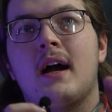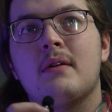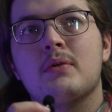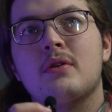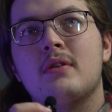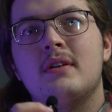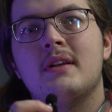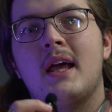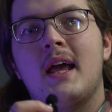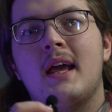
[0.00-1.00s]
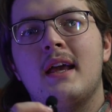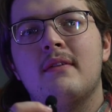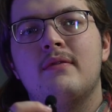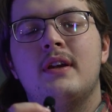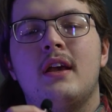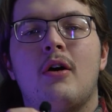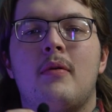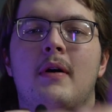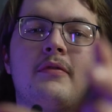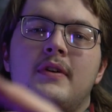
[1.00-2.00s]
I uploaded a video
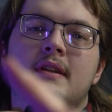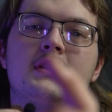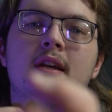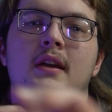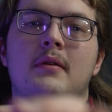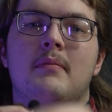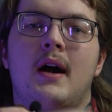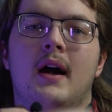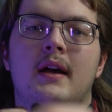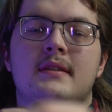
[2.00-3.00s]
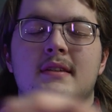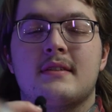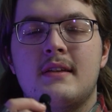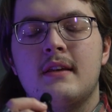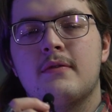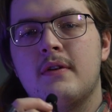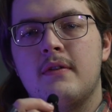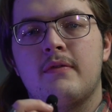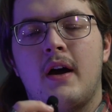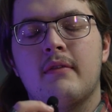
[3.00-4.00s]
about fixing my 16 to
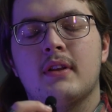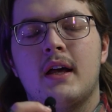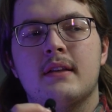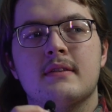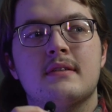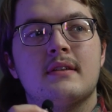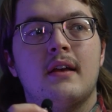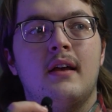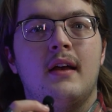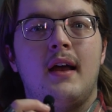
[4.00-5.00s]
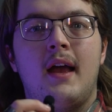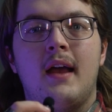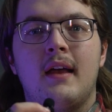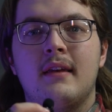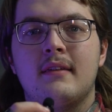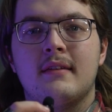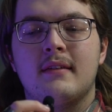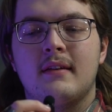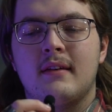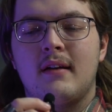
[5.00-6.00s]
55 lens and
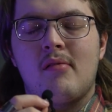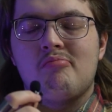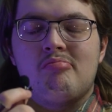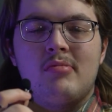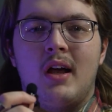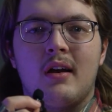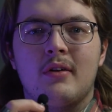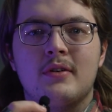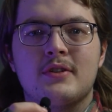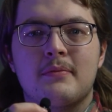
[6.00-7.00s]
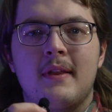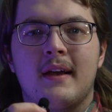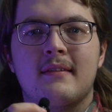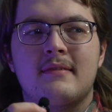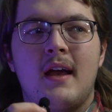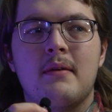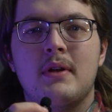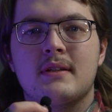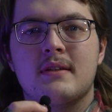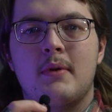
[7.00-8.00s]
I don't know, it took me like 10
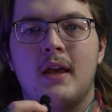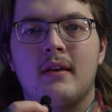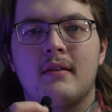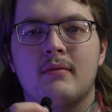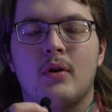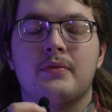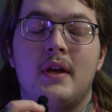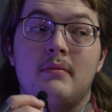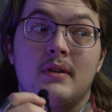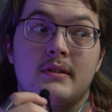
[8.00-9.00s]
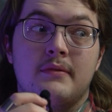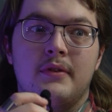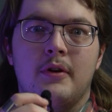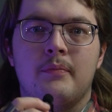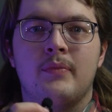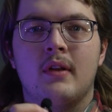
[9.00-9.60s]
minutes to make, well, 10 minutes to film.